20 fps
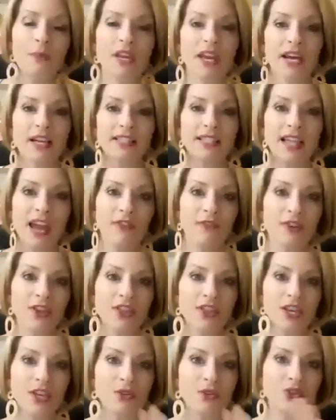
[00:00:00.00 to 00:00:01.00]
because
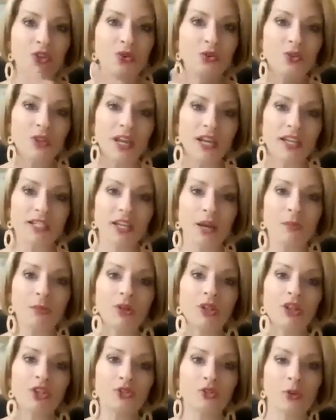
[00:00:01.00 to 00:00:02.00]
everything you do like
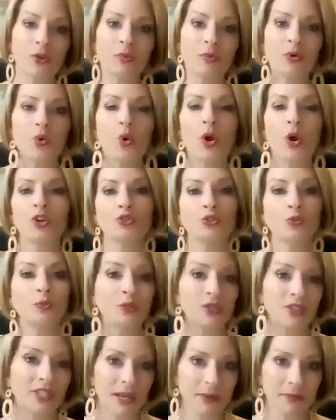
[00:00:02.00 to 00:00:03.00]
double and triple,
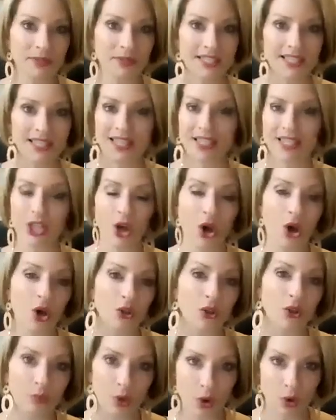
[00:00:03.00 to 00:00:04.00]
quadruple dips into
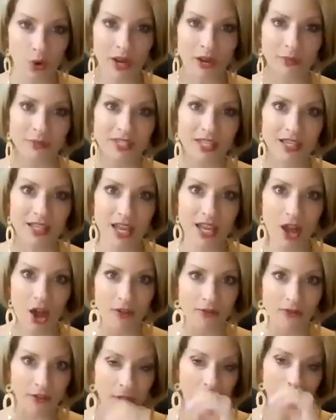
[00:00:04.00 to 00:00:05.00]
all the programs that they
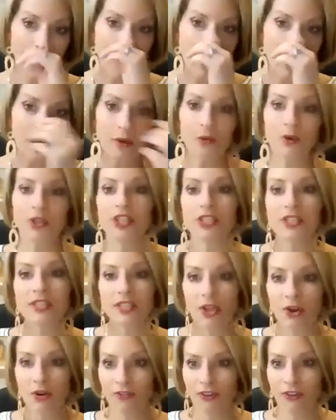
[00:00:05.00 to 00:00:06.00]
offer, which
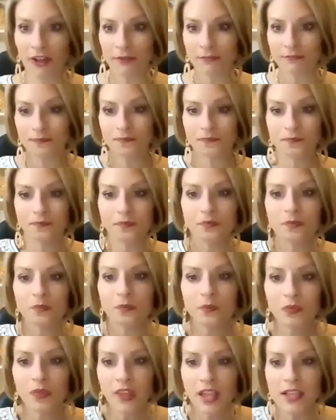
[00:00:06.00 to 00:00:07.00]
is so fun.
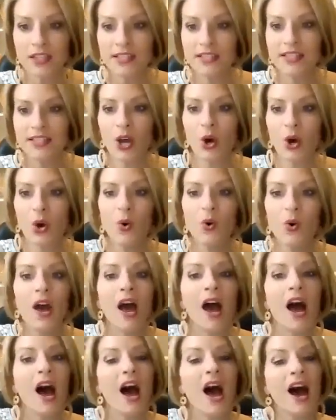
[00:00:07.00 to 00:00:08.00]
So
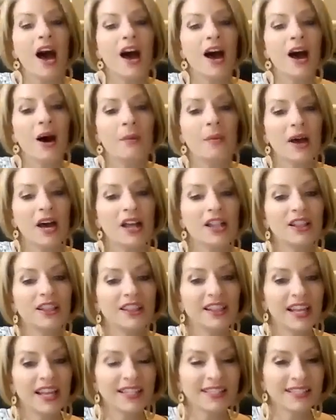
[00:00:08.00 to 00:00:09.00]

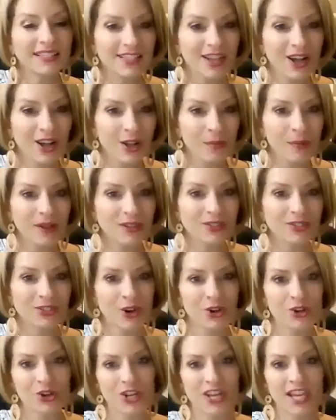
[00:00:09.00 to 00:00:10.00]
let's talk about
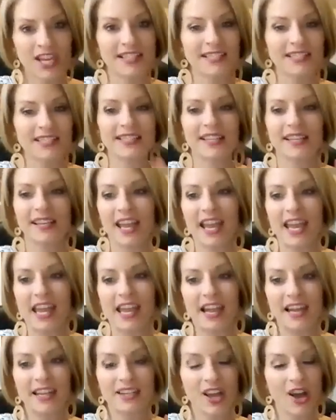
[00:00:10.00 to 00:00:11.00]
starter kits,
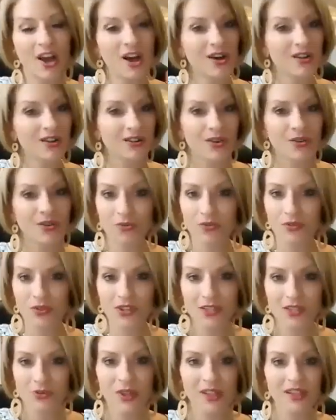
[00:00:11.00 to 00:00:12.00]
and I'll go through
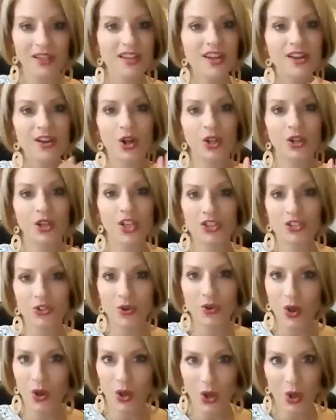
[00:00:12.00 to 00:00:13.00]
this quickly and I'll let
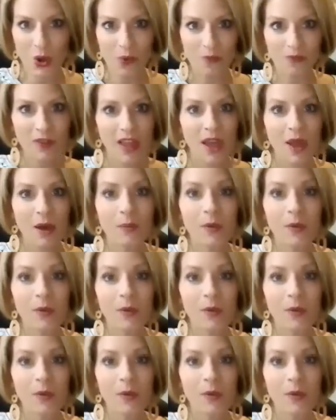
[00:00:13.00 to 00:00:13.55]
you all go.